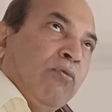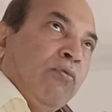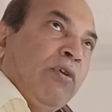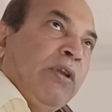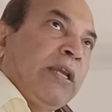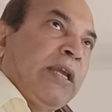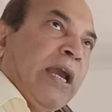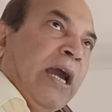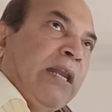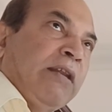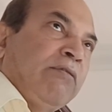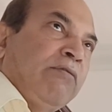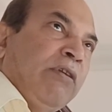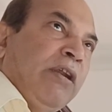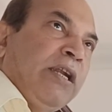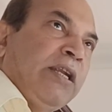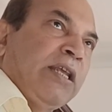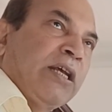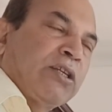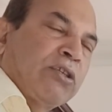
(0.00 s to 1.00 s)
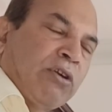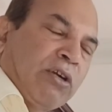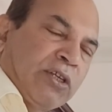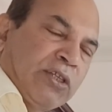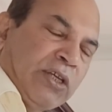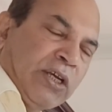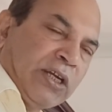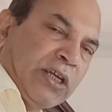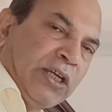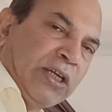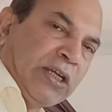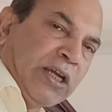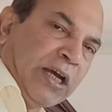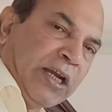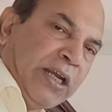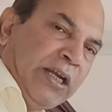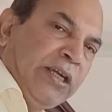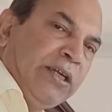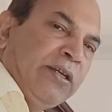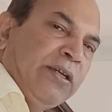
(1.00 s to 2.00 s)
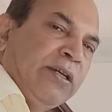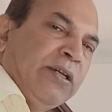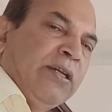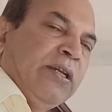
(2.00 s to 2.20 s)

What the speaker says: we calculate the short circuit current